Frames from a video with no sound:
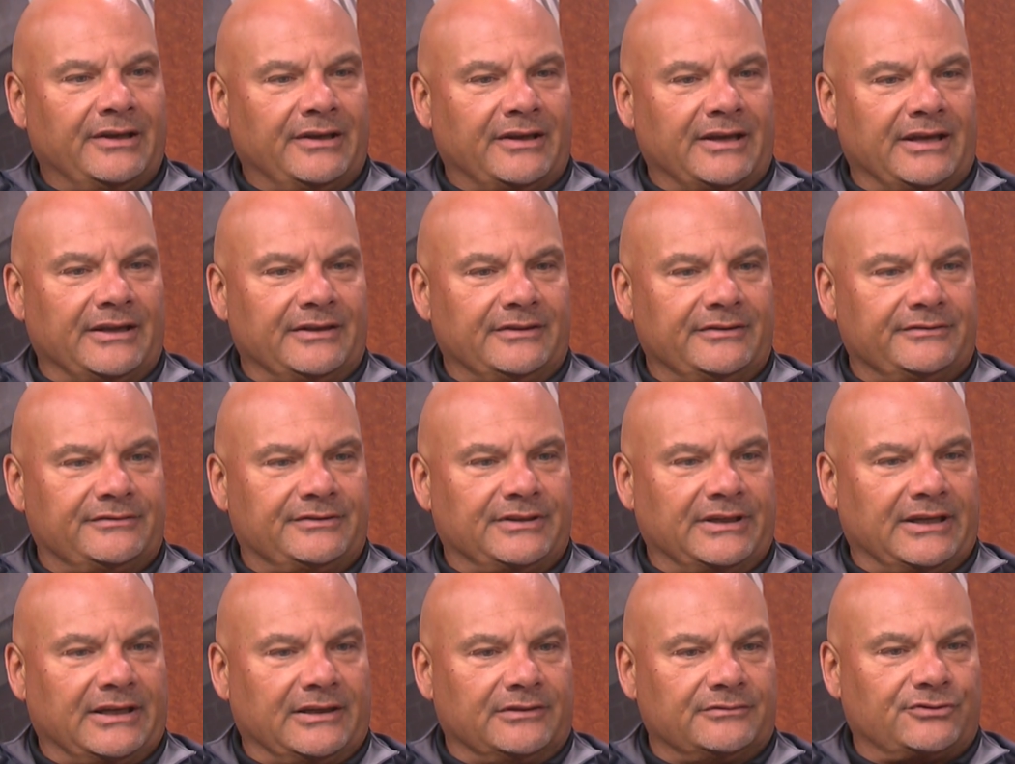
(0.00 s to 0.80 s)
And
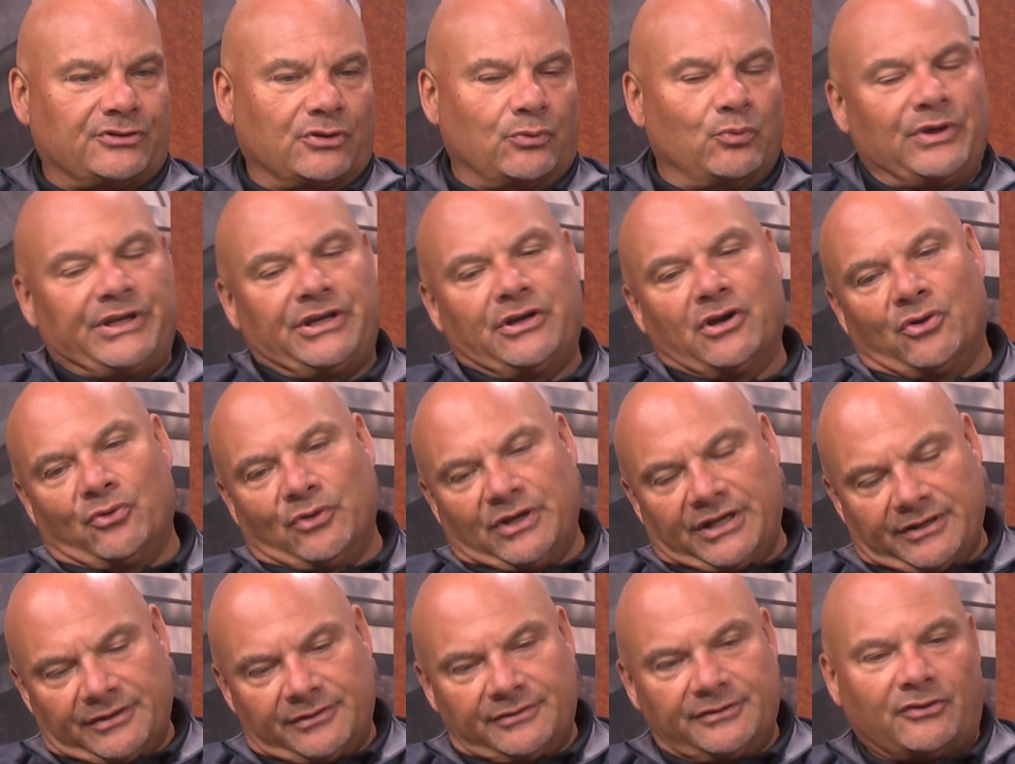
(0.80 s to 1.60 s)
so we go
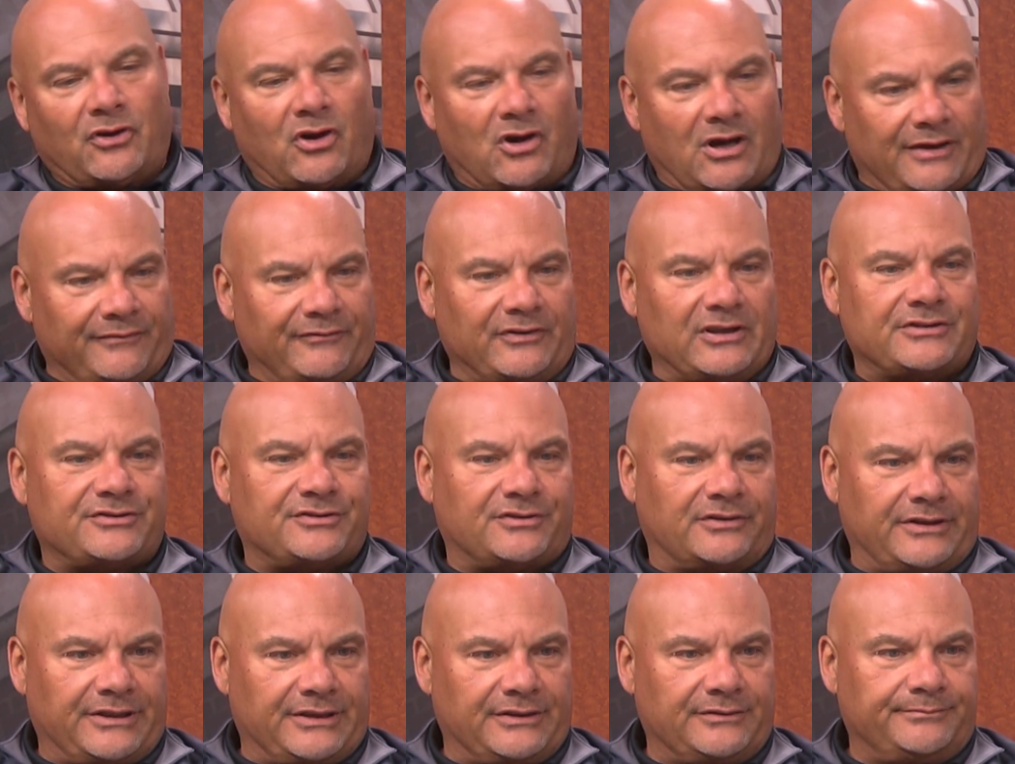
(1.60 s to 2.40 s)
in,
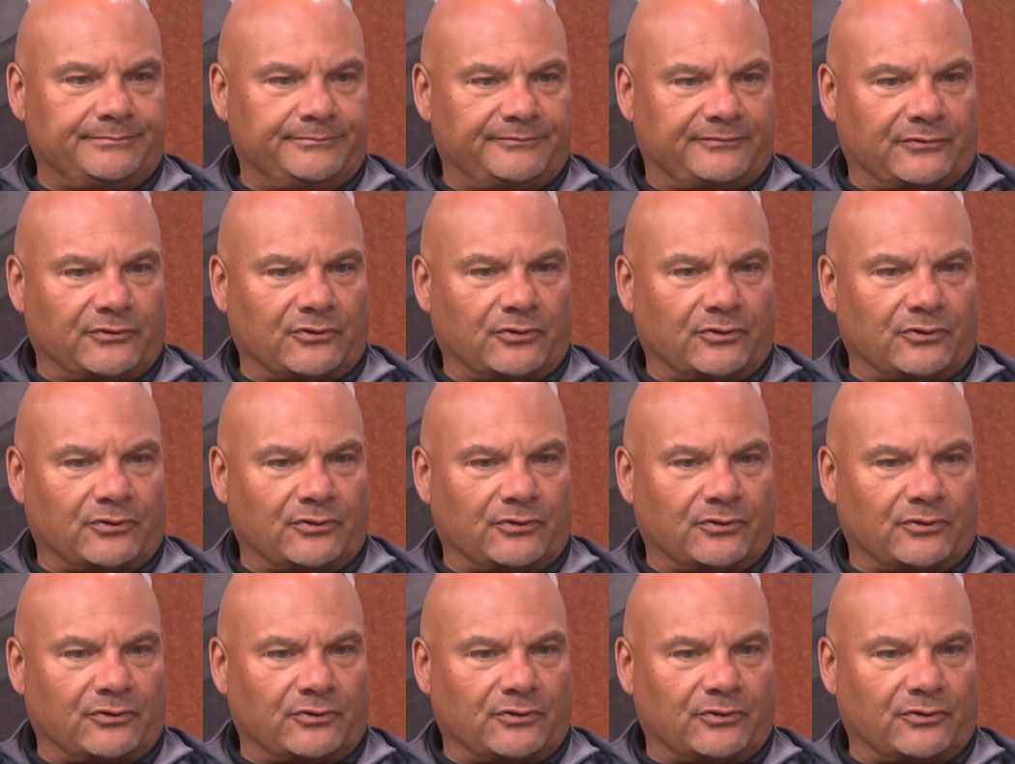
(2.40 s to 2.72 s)
obviously,